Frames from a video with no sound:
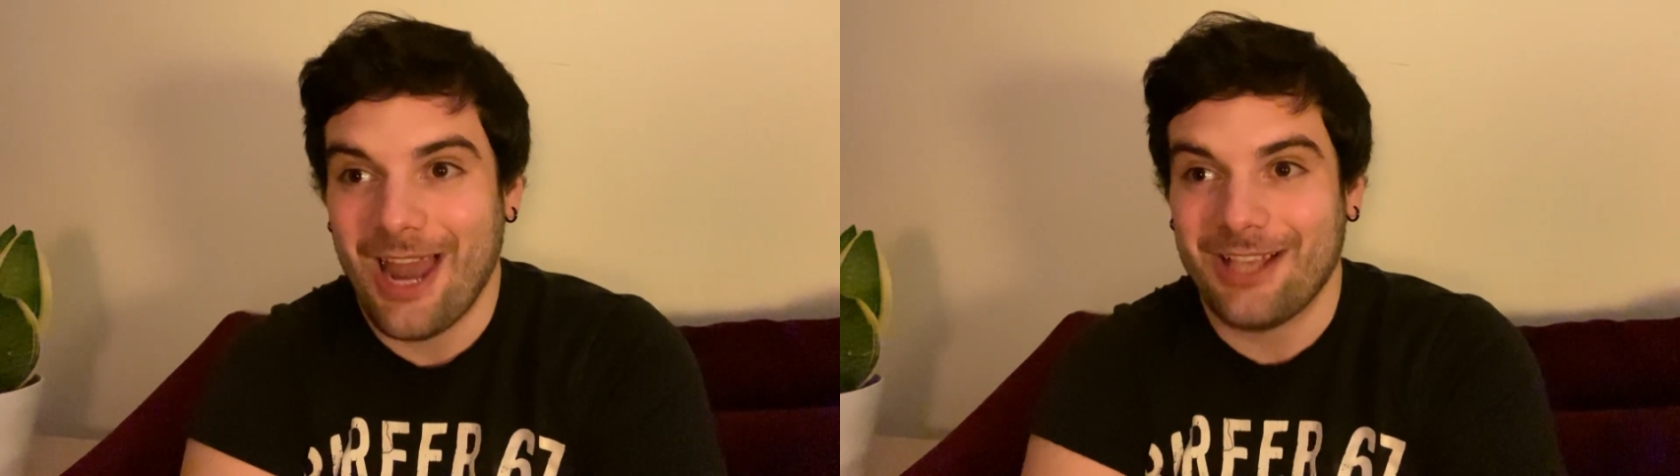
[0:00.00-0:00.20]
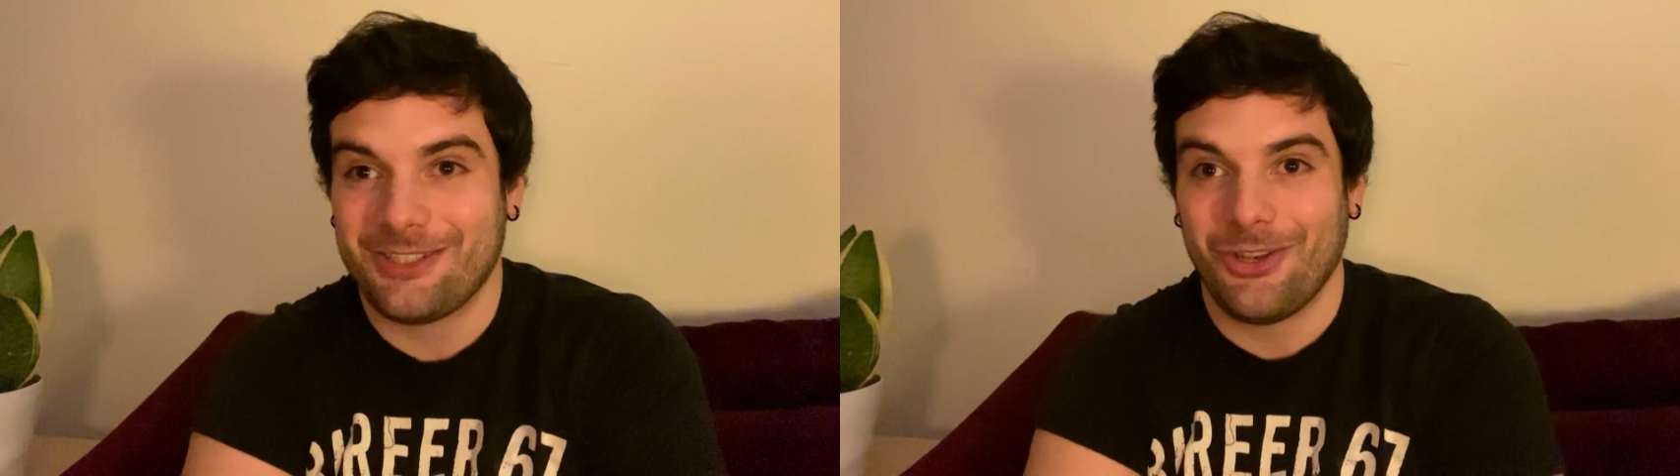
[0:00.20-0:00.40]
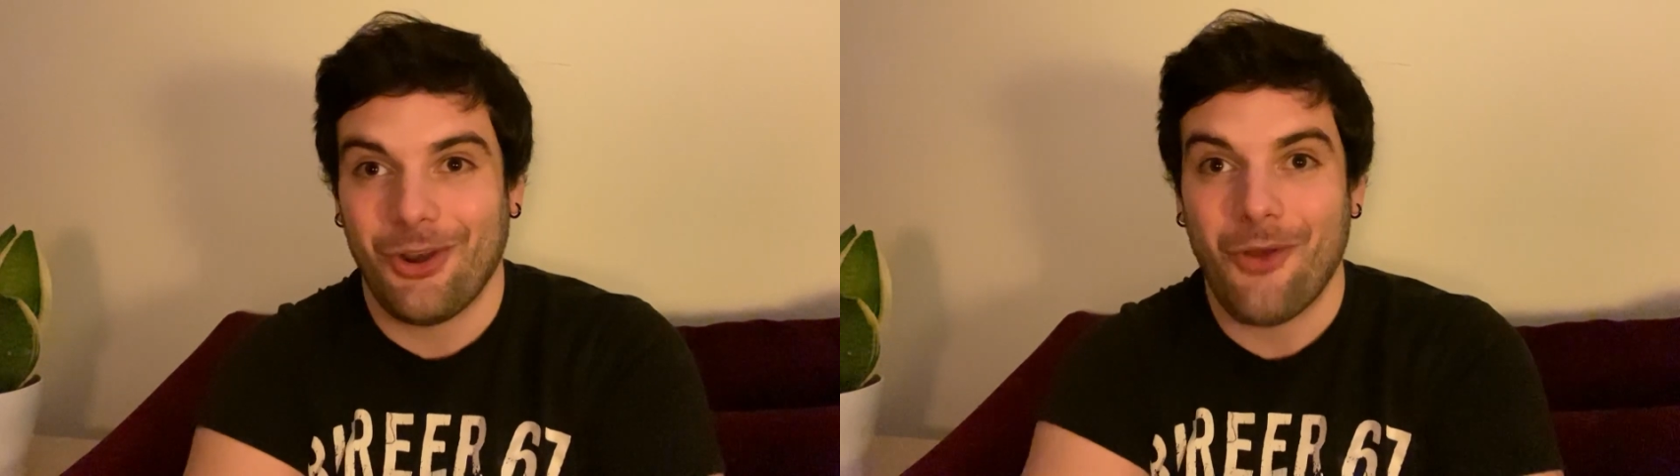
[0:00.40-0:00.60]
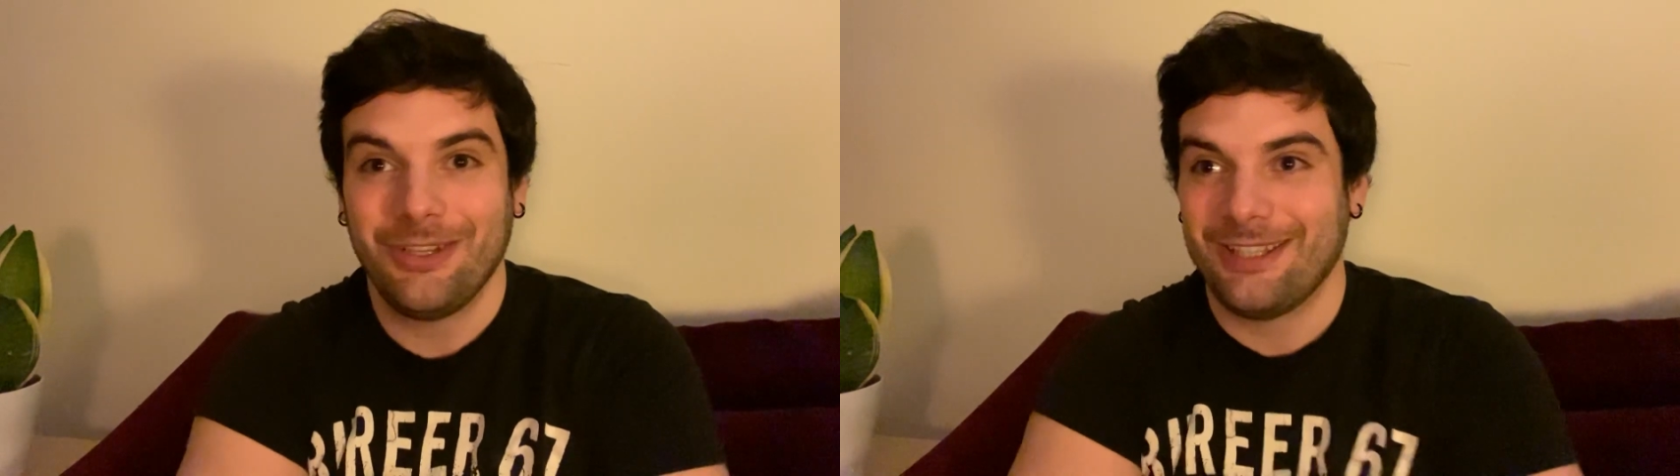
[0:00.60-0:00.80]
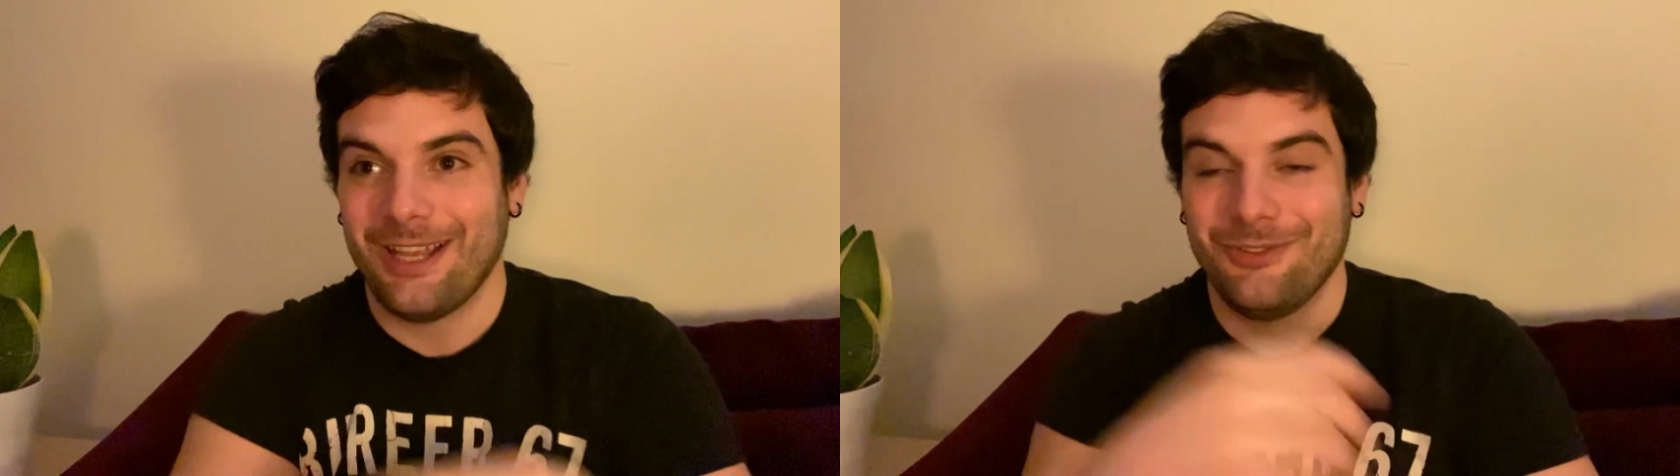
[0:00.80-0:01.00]
lasts
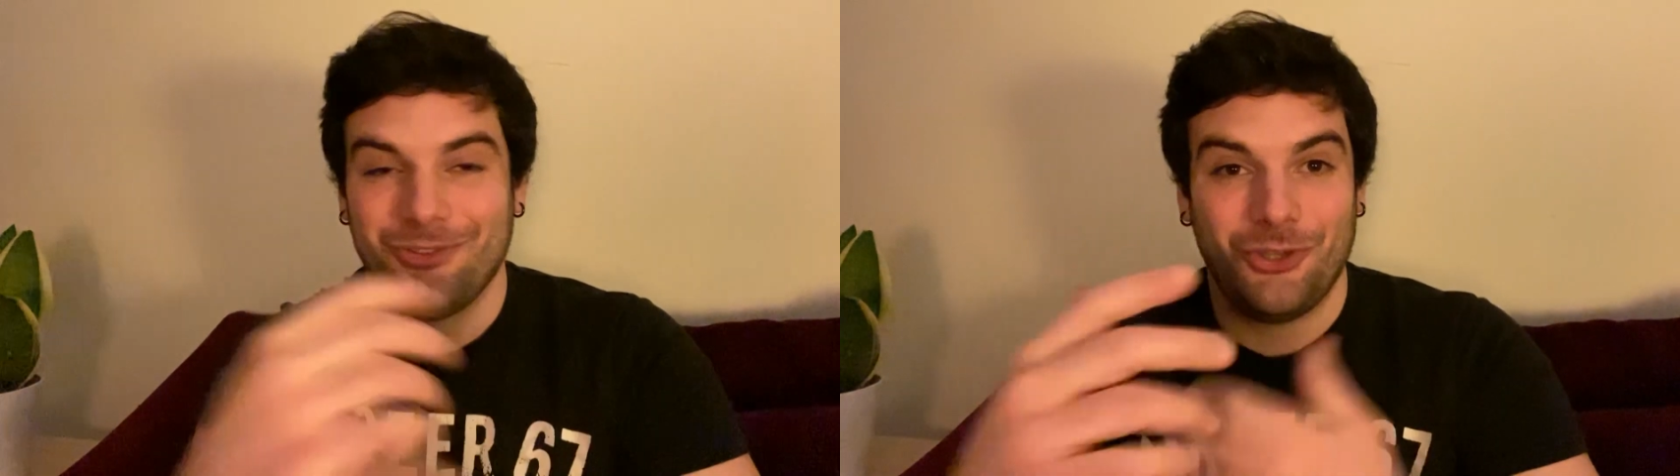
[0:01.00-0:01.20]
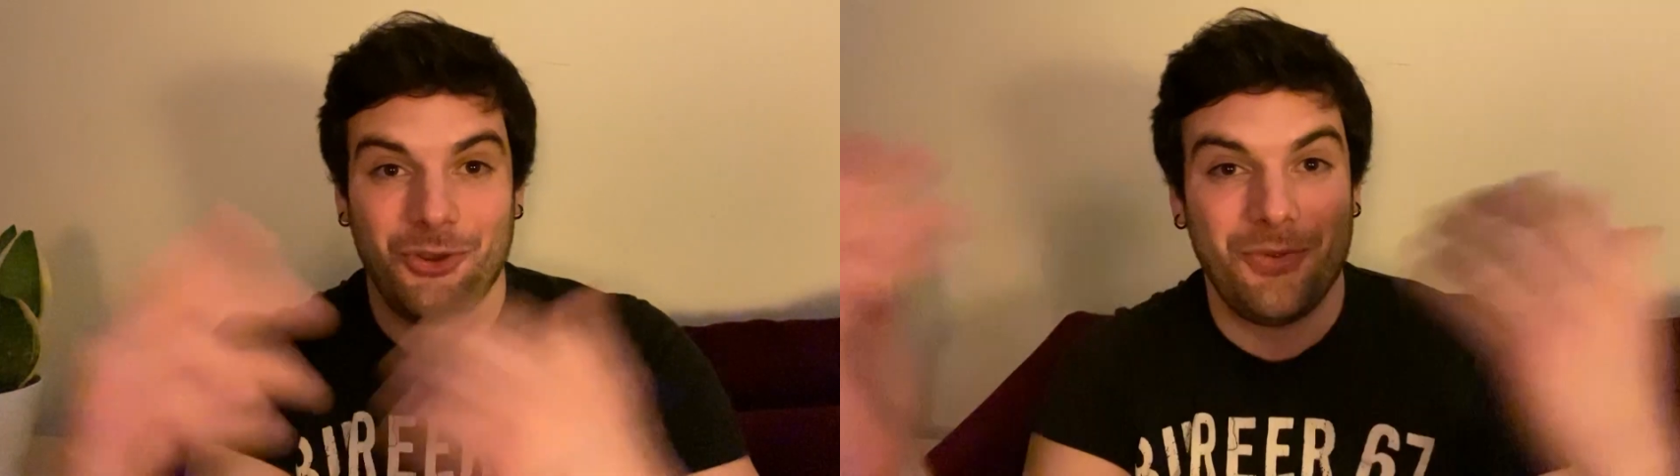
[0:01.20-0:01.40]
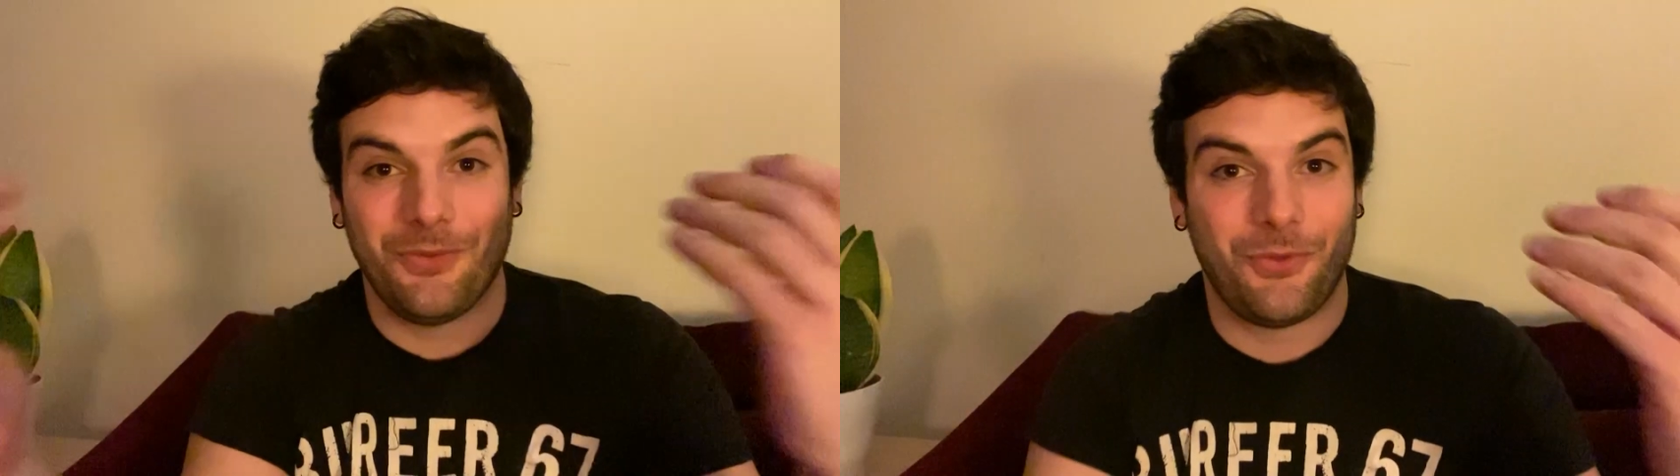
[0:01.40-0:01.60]
longer than two,